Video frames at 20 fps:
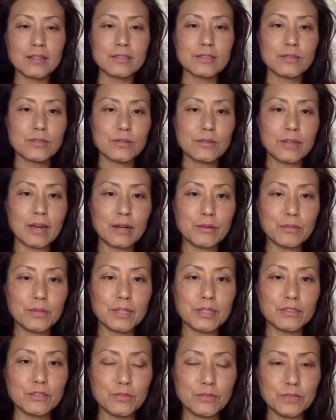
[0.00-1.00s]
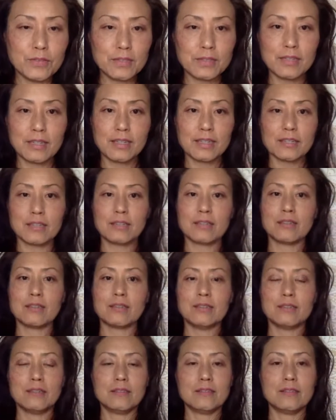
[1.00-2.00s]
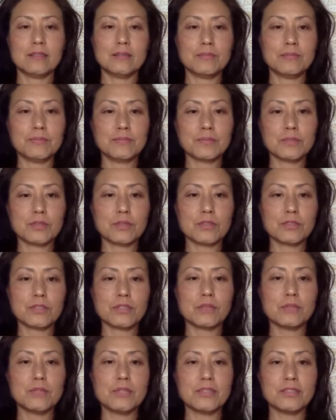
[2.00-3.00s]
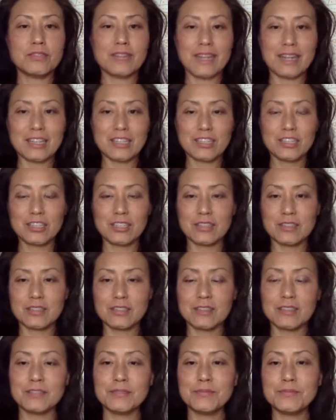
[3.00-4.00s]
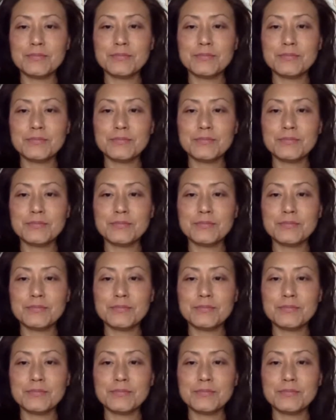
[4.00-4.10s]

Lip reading: So that way you feel like there's some interaction,